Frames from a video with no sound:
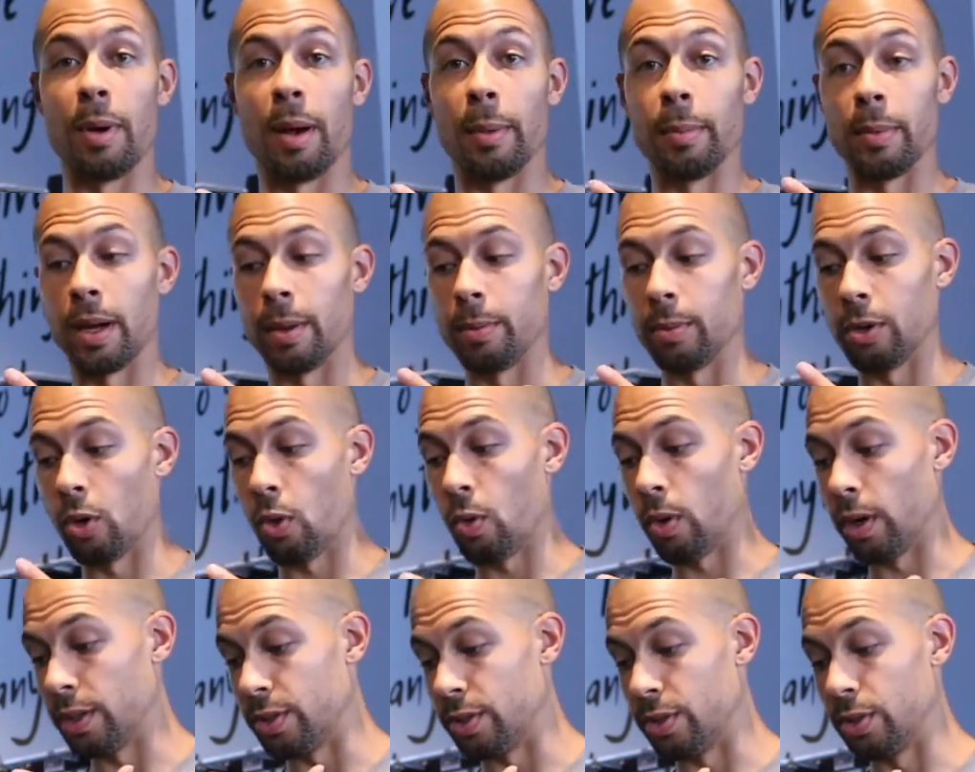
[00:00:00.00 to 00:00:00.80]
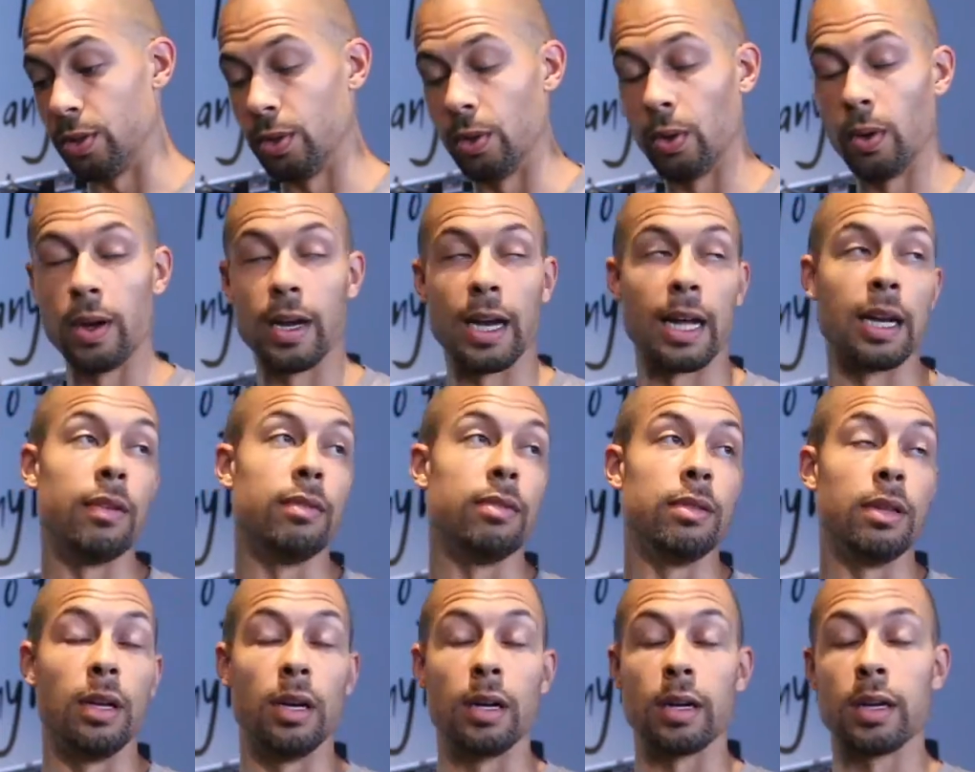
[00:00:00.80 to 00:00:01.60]
I'm going to kind
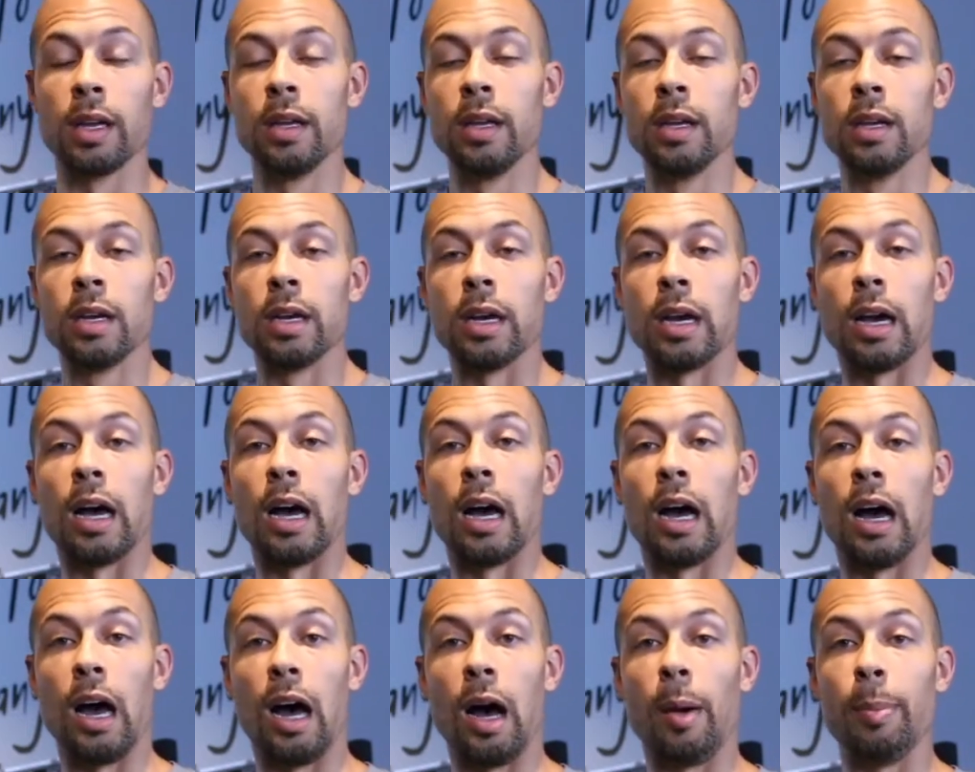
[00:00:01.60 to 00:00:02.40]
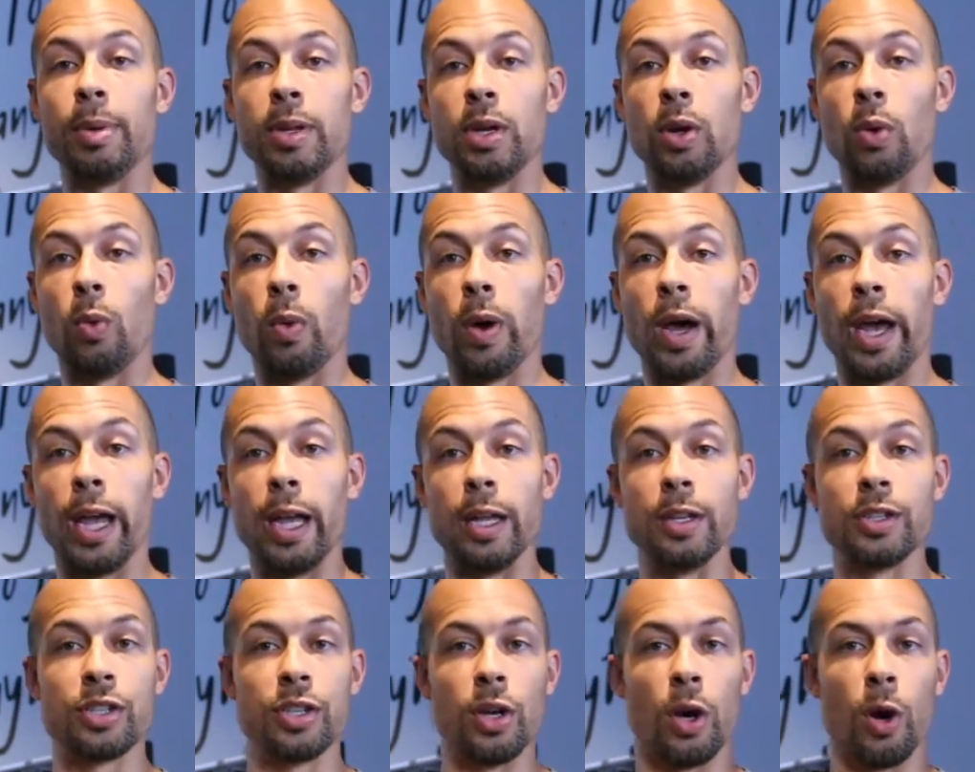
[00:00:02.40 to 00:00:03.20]
of look up and
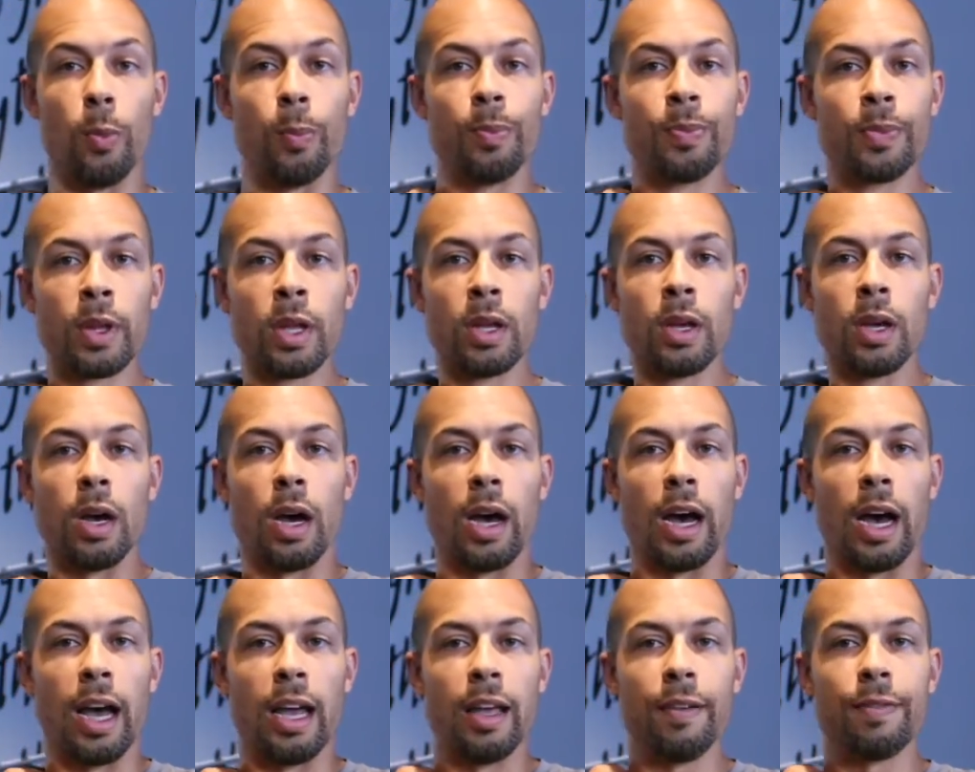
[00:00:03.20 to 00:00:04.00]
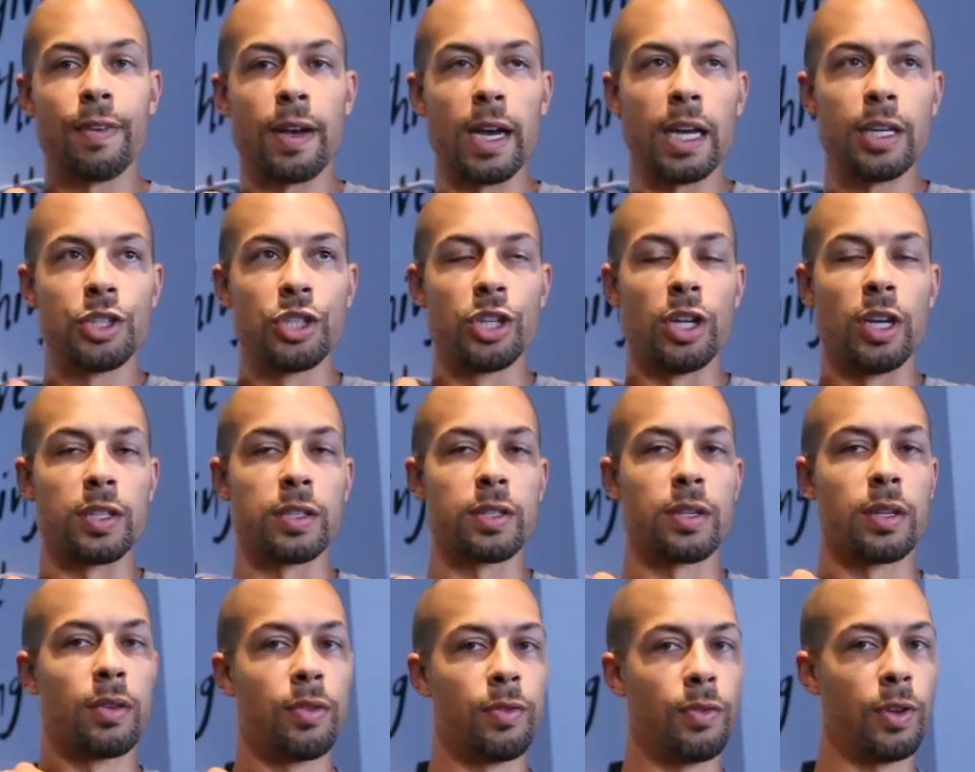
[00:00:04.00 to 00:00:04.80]
away. So if I
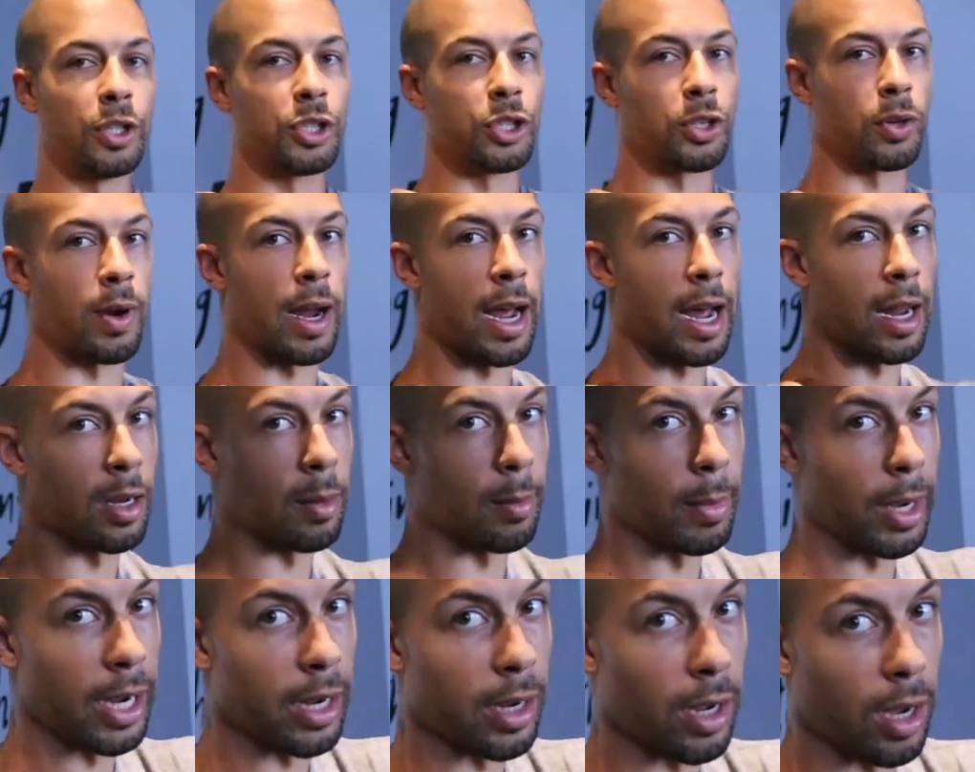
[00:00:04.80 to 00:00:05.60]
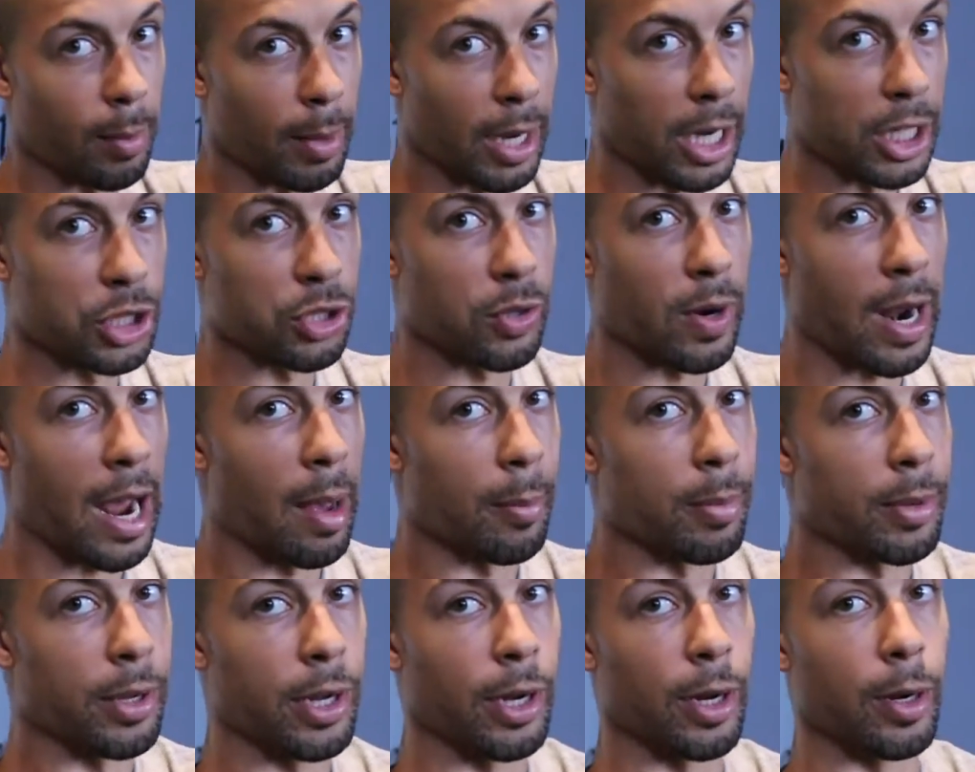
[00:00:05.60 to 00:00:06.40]
just fish around on my
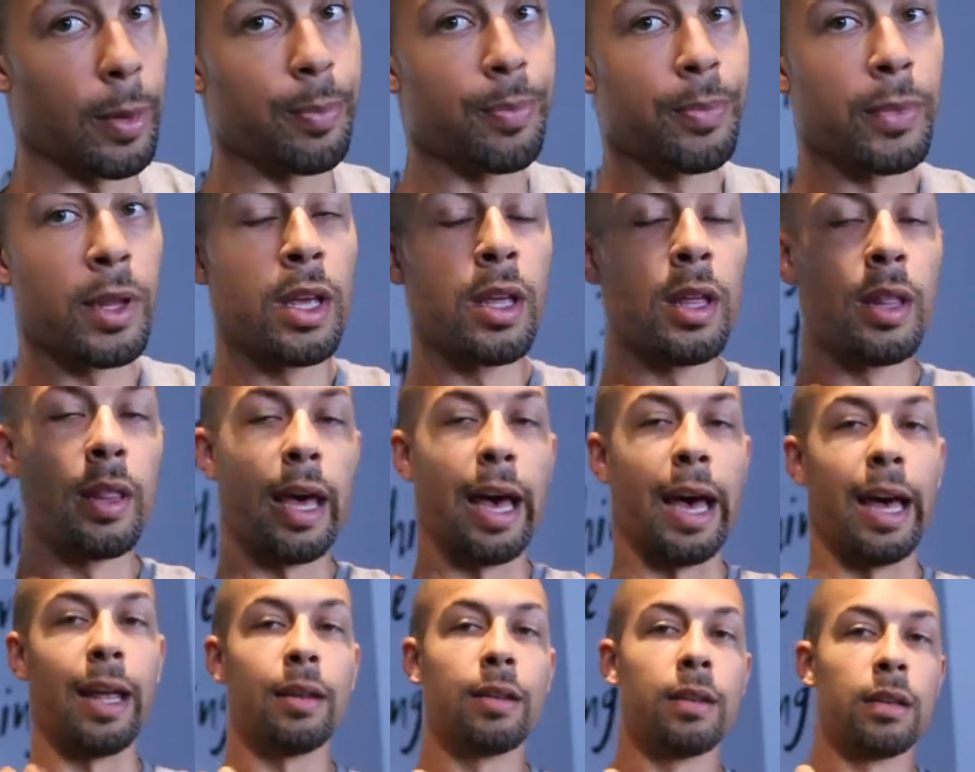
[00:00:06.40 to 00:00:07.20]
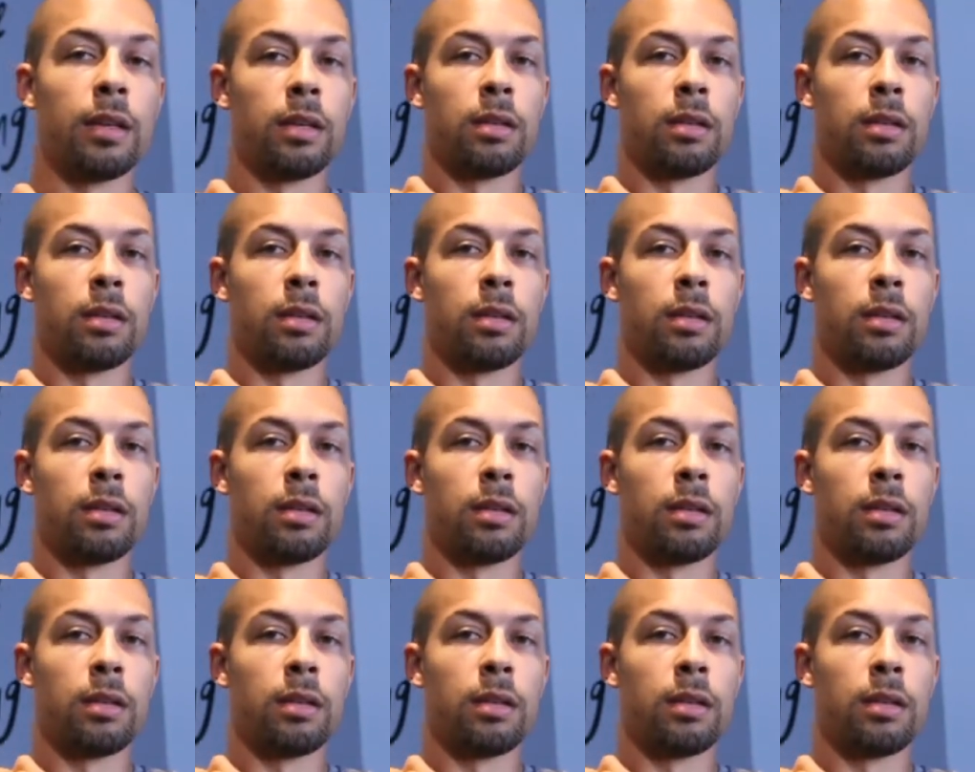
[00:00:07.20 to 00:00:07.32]
trap here, that